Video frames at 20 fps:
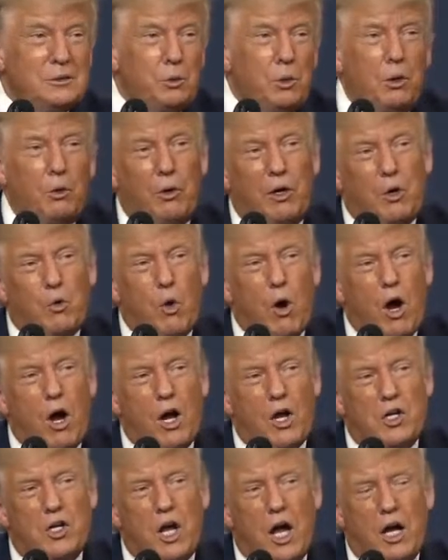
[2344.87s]

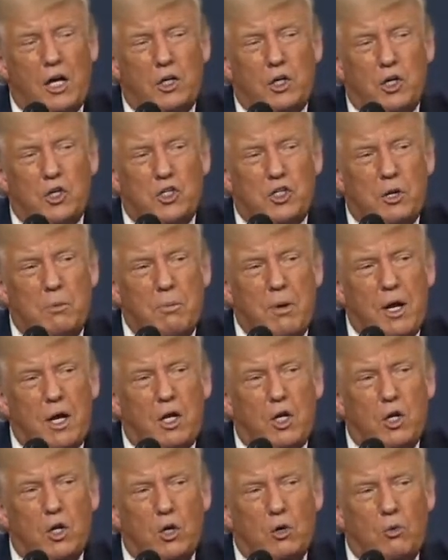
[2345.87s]
require doctors to
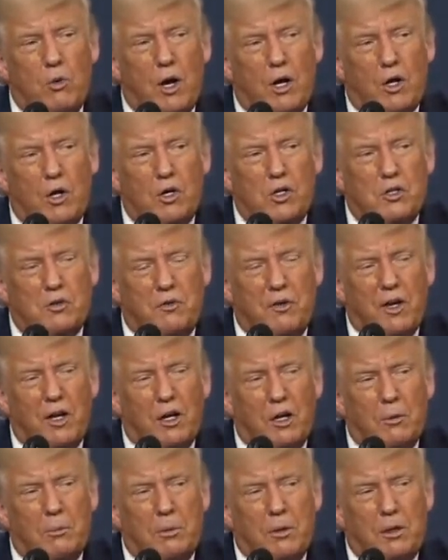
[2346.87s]
make your records
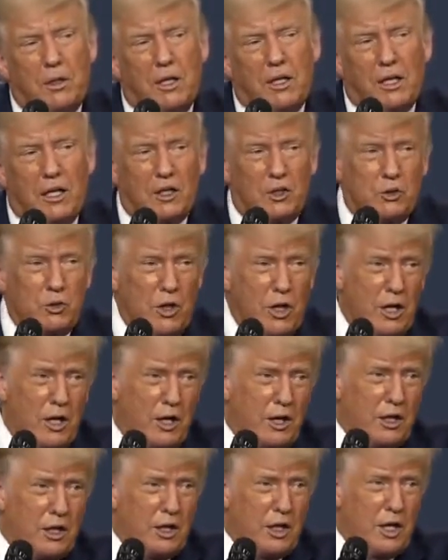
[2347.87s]
available
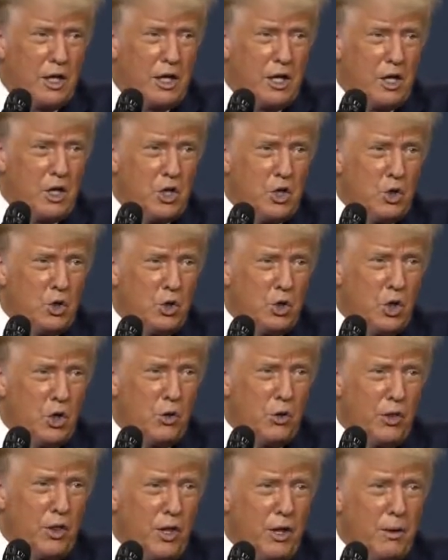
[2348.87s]
electronically, and you'll
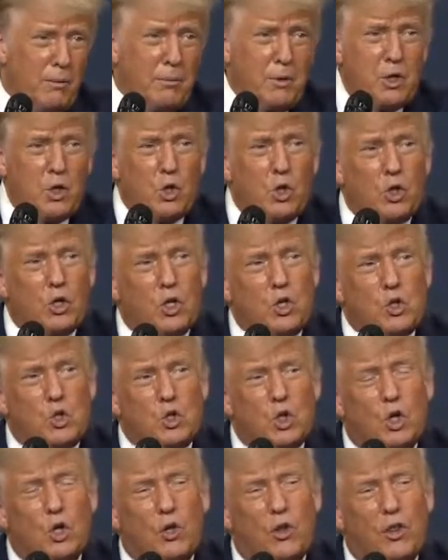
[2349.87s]
own them, and you'll
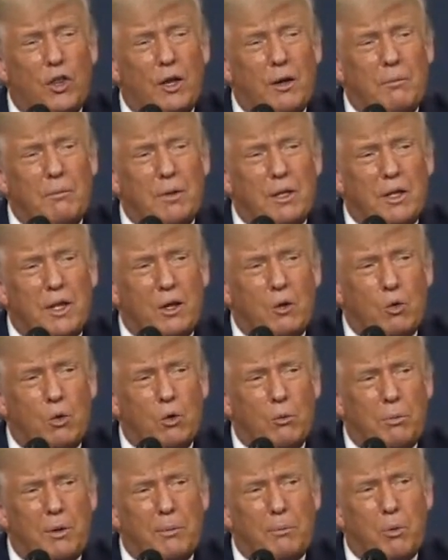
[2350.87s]
control them, and they
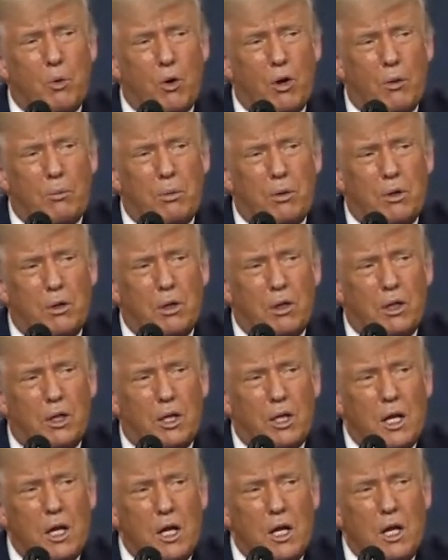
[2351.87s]
will be portable,
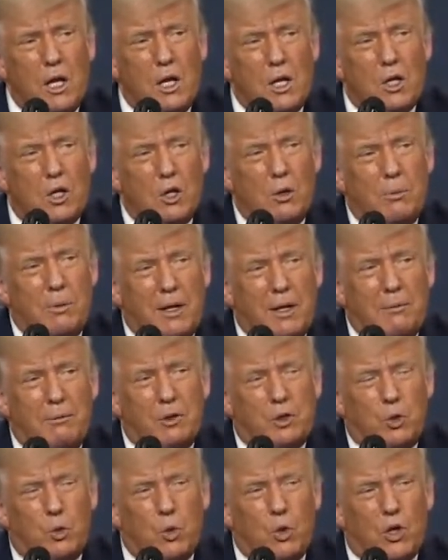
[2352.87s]
and you'll be
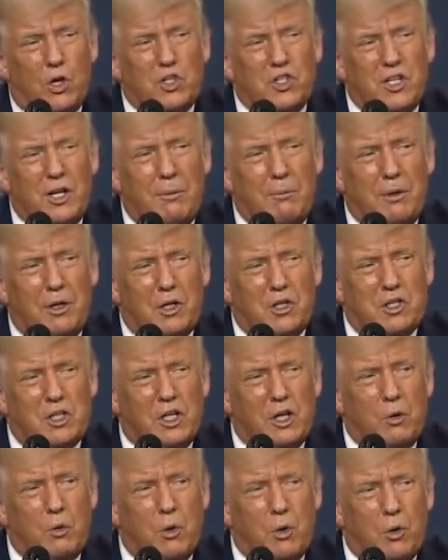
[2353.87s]
able to work
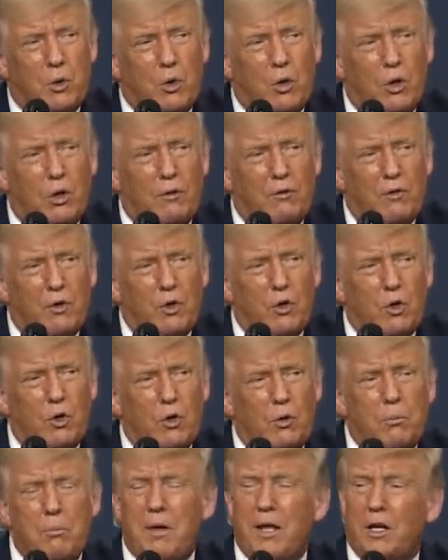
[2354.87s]
seamlessly with all of
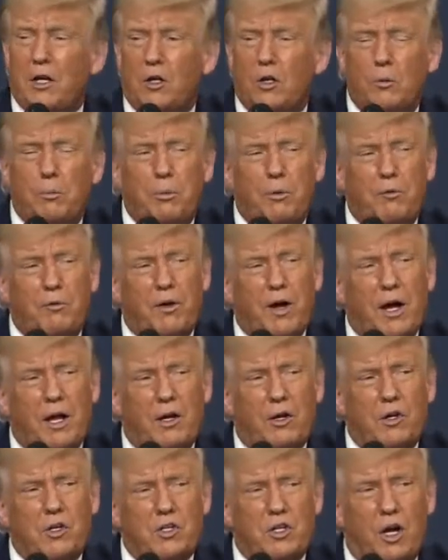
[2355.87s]
your medical
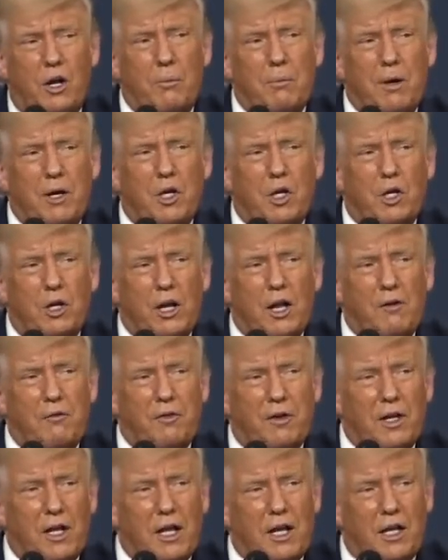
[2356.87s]
providers. It'll make your
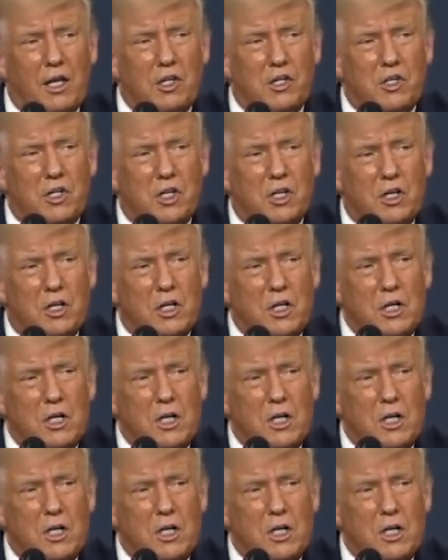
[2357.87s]
life a lot easier,